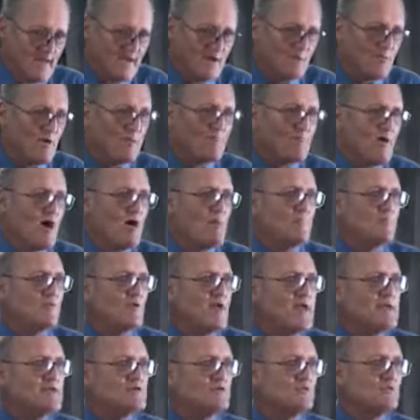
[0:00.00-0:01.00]
when my
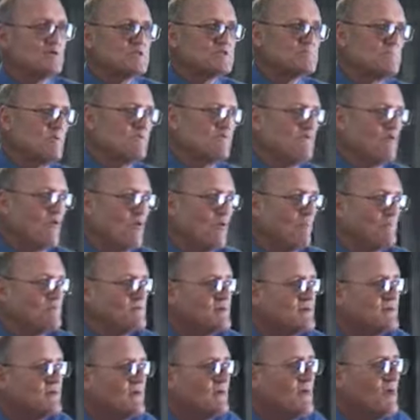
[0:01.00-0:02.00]
operation was performed.
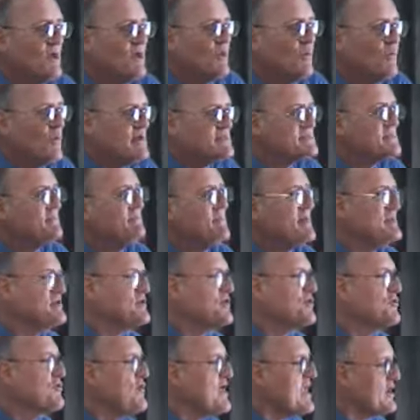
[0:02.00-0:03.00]
Was a
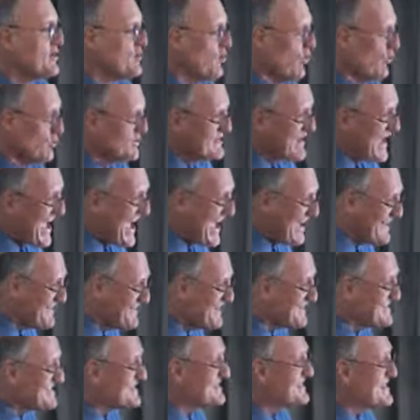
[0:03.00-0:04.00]
missionary called
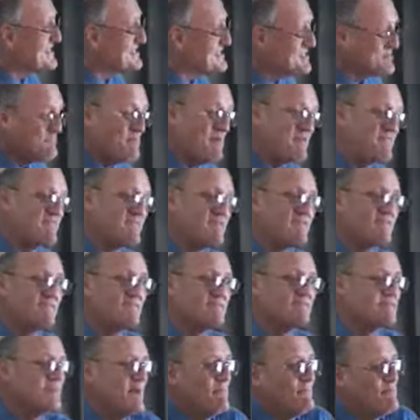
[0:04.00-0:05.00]
Agnes de Smit.
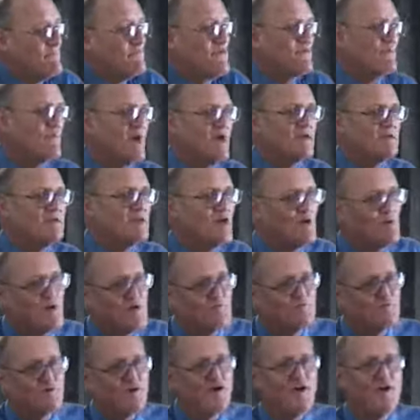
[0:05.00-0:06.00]
Some of you might know of
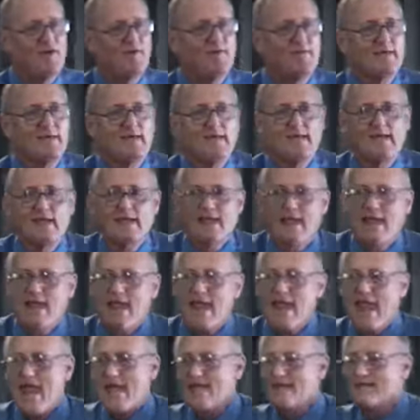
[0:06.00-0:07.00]
her.
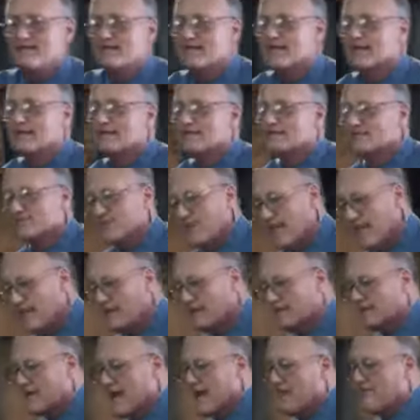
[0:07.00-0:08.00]
And she
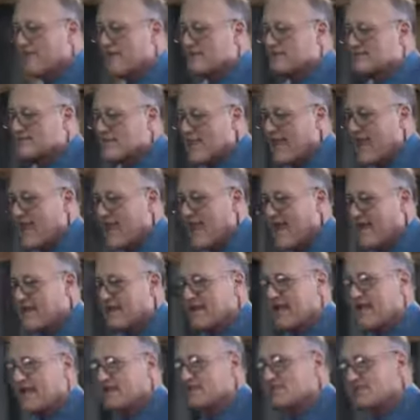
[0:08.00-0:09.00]
encouraged
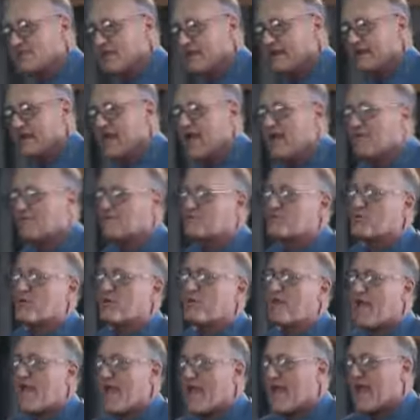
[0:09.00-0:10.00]
Anne, and she left
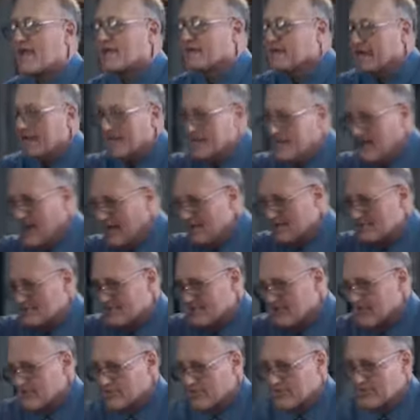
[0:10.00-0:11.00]
with Anne a
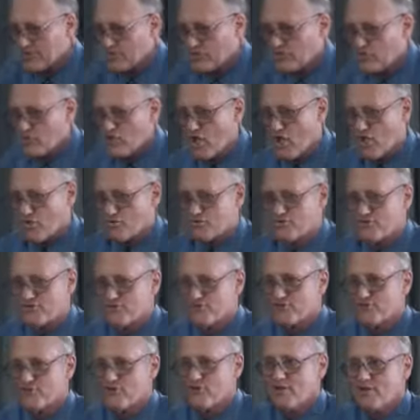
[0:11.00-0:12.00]
nicely written note
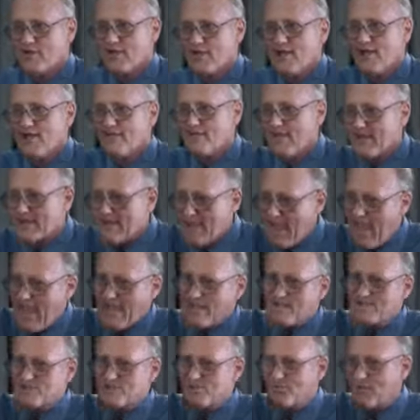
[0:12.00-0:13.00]
that
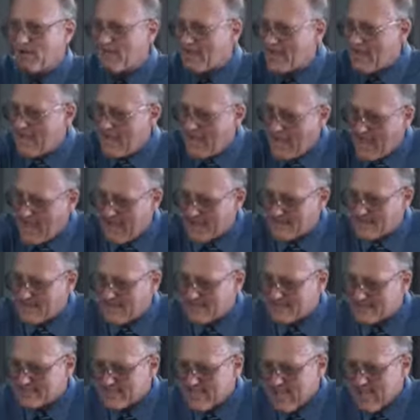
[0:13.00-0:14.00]
actually had
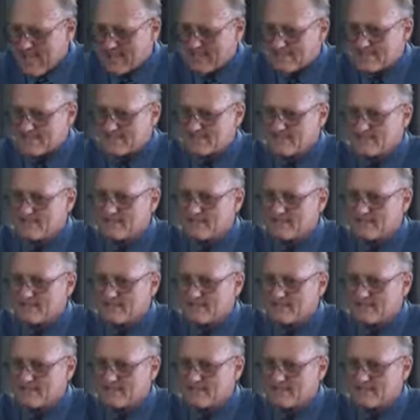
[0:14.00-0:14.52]
a text,